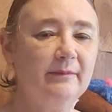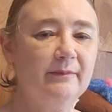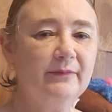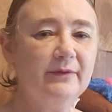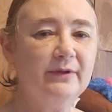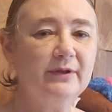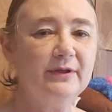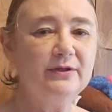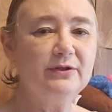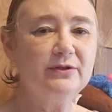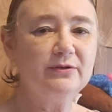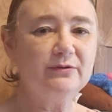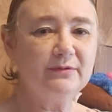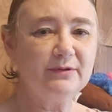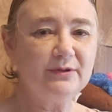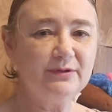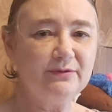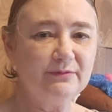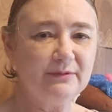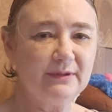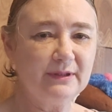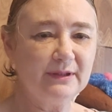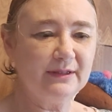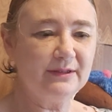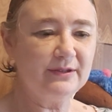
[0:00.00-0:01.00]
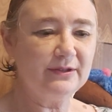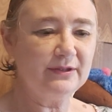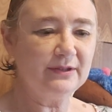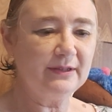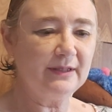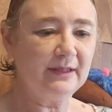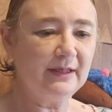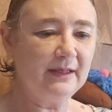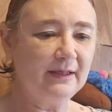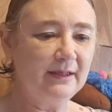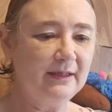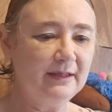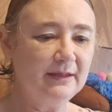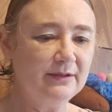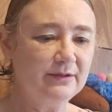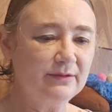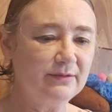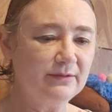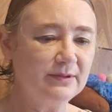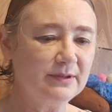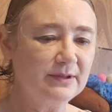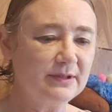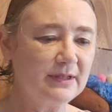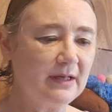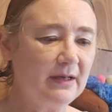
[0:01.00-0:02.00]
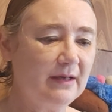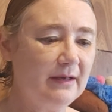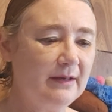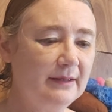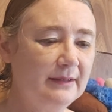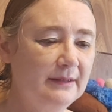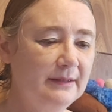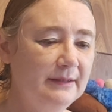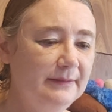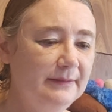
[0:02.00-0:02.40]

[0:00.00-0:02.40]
the Jewish religion and Israel's God.